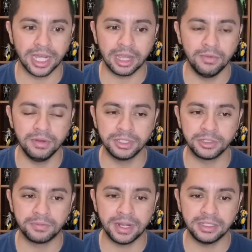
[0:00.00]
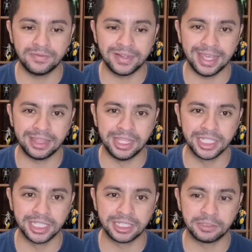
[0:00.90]
Like, I wouldn't be surprised if, like,
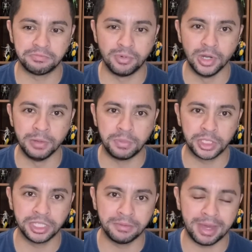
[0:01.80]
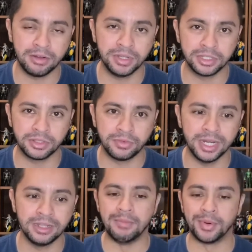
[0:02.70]
this is really pushing the boundaries on the rating.